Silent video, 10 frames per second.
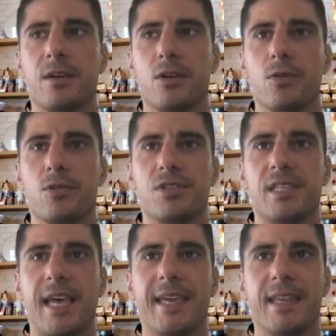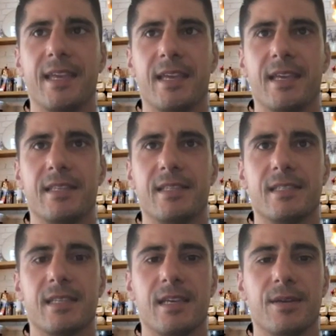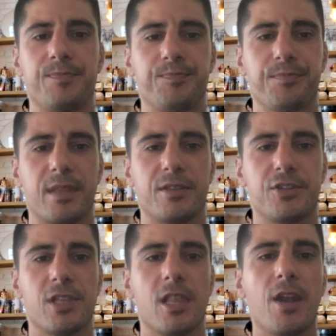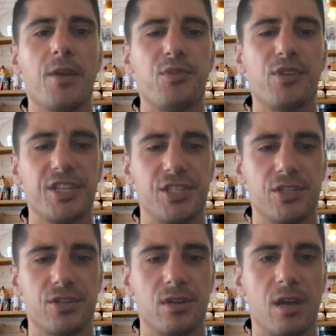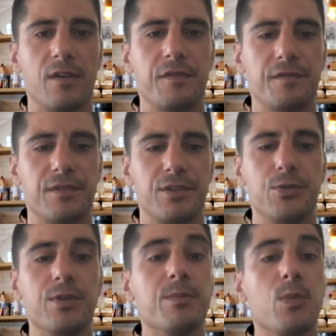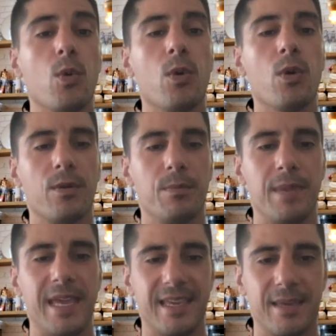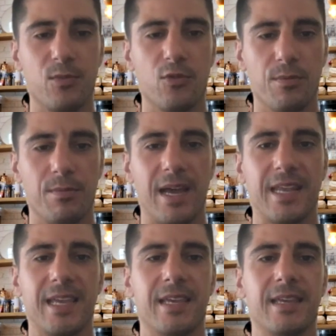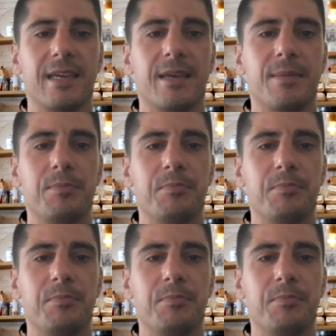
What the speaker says: whole society is, there's a lot of pressure of doing more, making more money,